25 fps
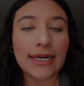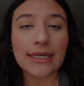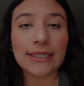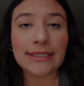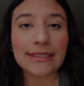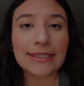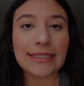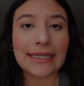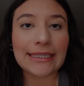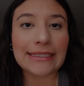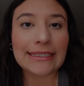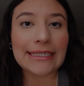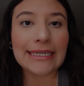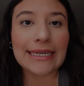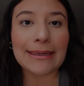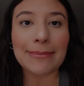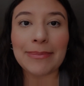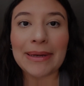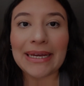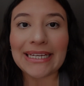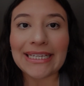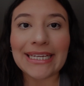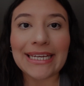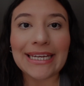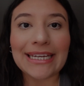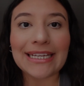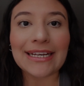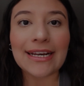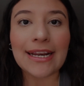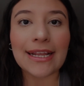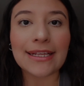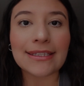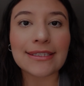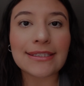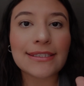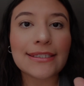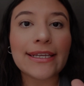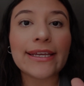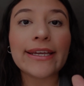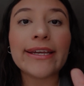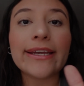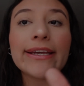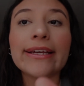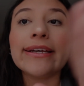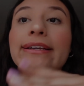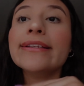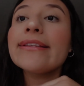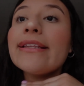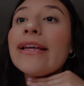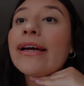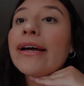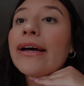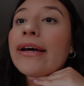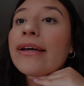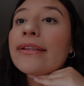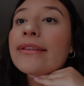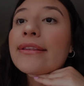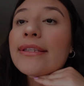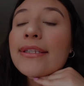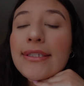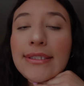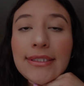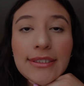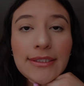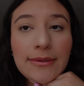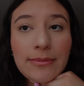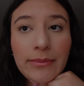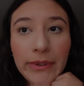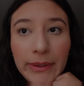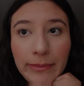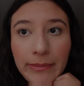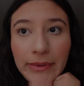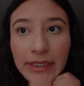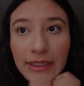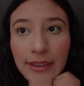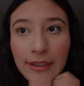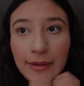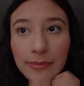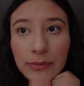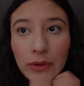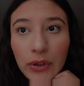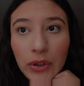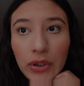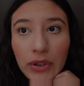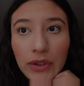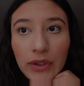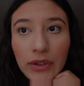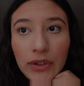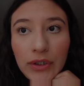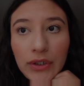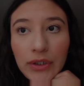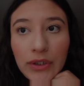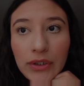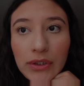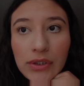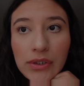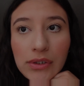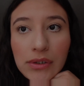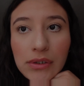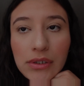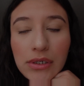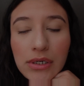signing back in and saying that this is my makeup look.